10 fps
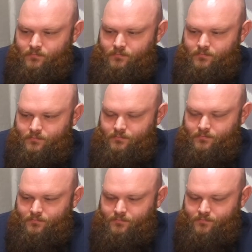
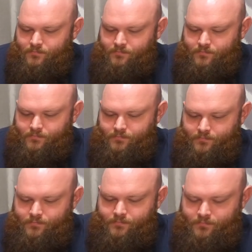
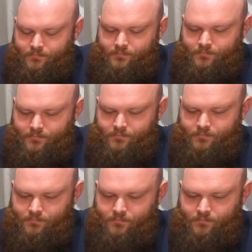
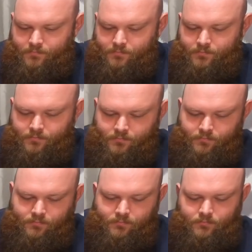
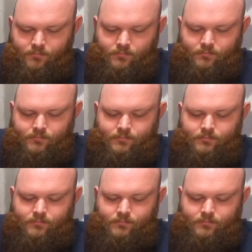This person isn't speaking.